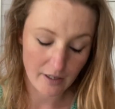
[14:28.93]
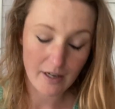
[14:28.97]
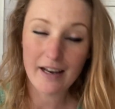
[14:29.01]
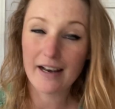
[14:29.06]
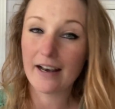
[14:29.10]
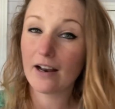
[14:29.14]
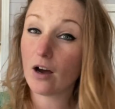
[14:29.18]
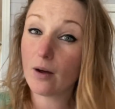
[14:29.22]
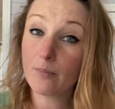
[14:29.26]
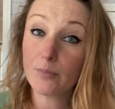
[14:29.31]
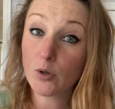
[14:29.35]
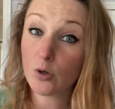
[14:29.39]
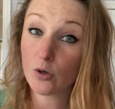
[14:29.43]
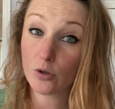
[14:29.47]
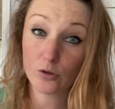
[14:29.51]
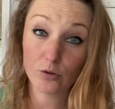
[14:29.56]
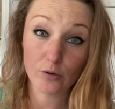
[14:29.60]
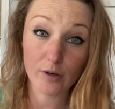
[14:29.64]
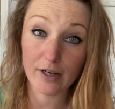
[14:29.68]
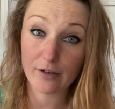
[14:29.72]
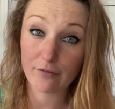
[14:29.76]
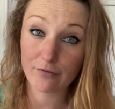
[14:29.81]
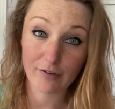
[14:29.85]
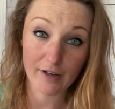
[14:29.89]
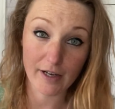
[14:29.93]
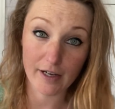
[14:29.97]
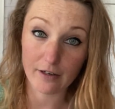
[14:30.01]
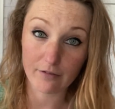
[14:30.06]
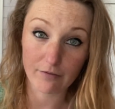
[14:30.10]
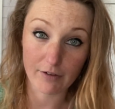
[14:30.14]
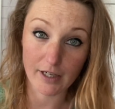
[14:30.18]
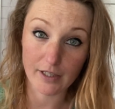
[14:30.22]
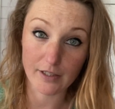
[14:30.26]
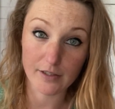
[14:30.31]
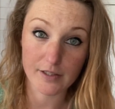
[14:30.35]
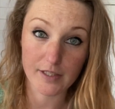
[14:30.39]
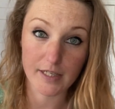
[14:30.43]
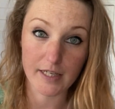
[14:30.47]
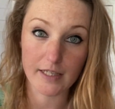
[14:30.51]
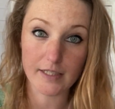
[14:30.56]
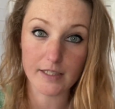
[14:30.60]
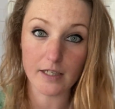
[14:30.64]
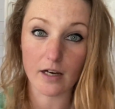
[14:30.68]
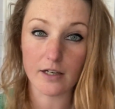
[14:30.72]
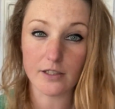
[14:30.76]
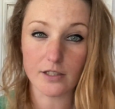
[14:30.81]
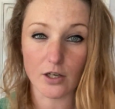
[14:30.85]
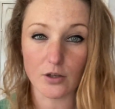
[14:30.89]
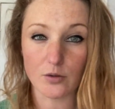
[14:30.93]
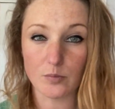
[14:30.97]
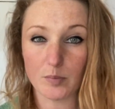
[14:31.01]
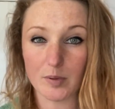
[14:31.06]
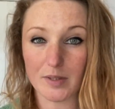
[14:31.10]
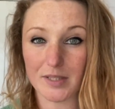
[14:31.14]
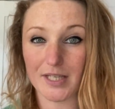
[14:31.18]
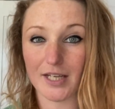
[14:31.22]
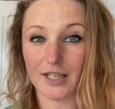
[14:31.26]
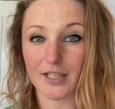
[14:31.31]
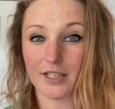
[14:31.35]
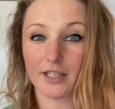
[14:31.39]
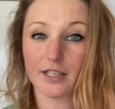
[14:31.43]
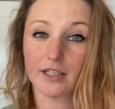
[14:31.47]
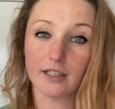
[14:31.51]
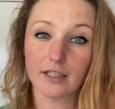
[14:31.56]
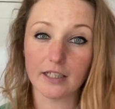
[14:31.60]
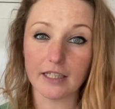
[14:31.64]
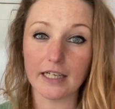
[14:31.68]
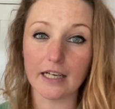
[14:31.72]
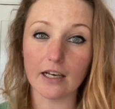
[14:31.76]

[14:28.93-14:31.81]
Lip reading: Now, I'm not a great fan of aniseed. I don't particularly